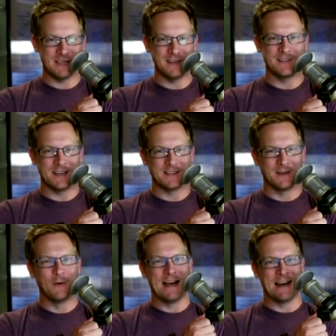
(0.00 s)
sentence as The
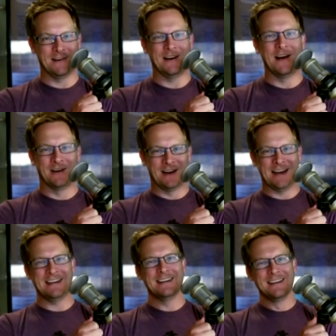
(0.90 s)
Wire. All
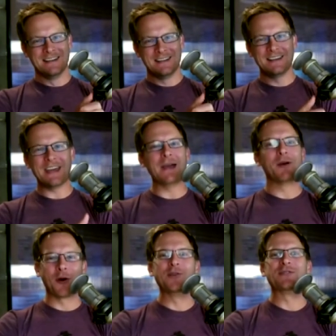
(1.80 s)
right. Game
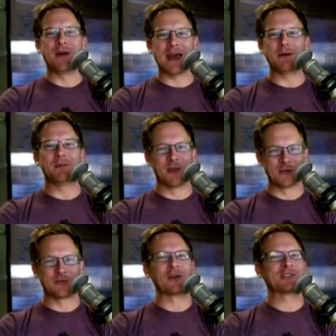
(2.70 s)
Look, of Thrones, like maybe,
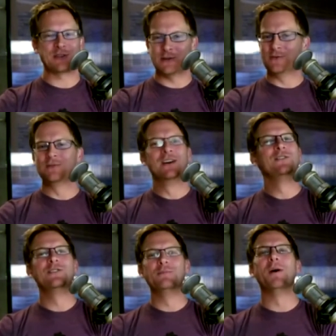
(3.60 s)
but those first right? two
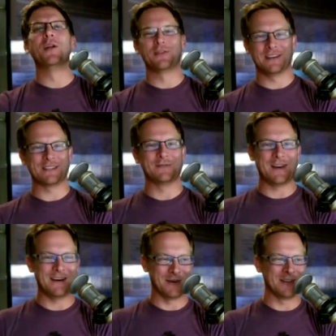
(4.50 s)
do both of us a
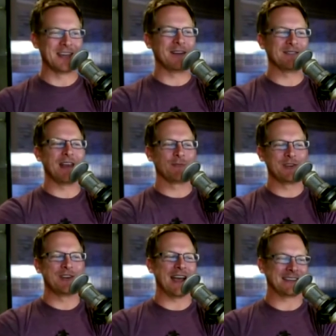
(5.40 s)
favor. And, and, and
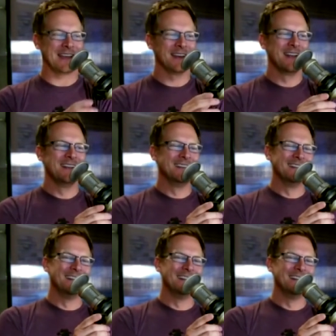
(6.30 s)
Justified's worth it.